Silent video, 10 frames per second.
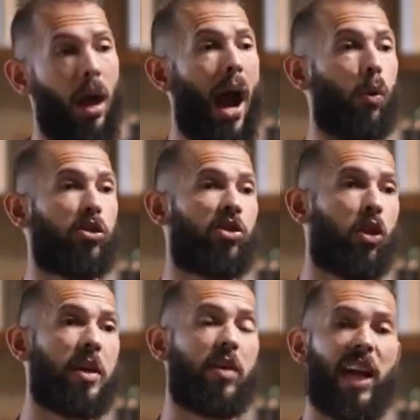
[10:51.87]
I will
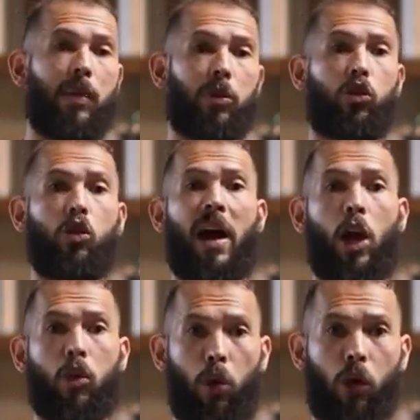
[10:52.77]
still be available to do my
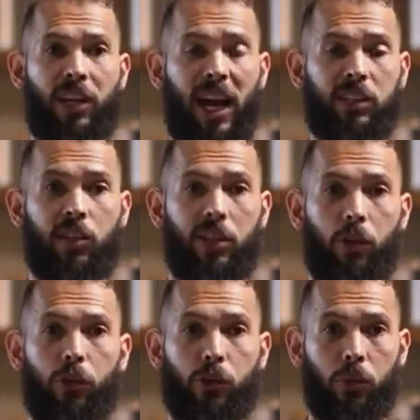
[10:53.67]
own podcasts and
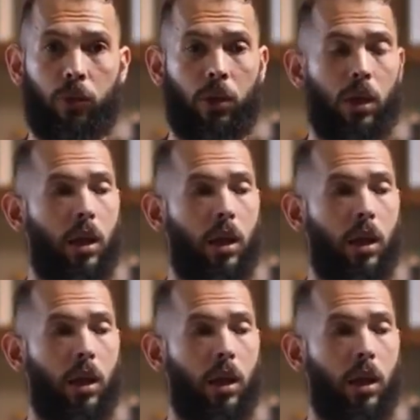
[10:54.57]
tell the truth.